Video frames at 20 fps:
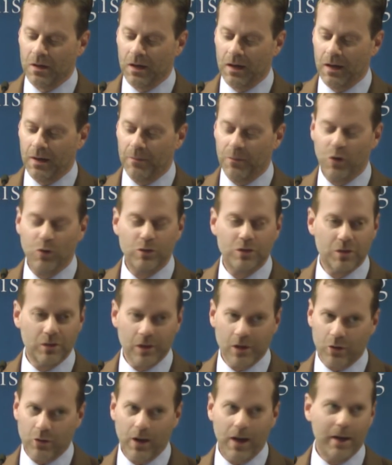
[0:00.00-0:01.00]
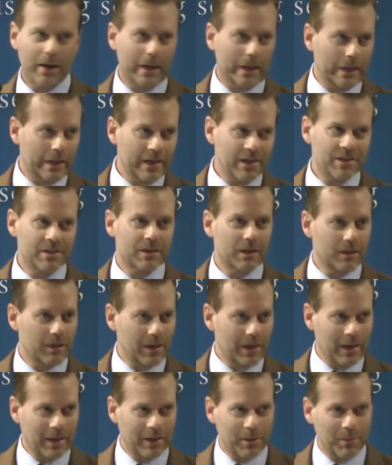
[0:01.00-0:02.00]
um, who, to their credit, at least at
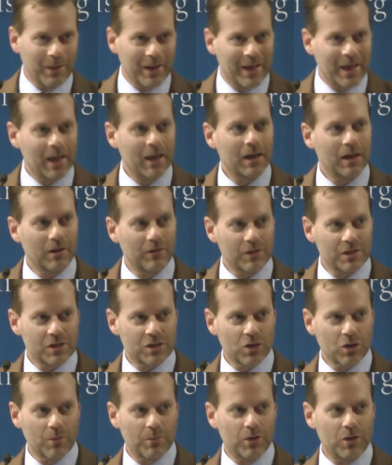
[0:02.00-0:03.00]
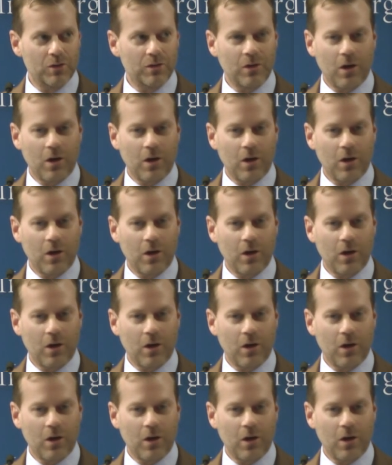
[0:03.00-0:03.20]
at the beginning of this term,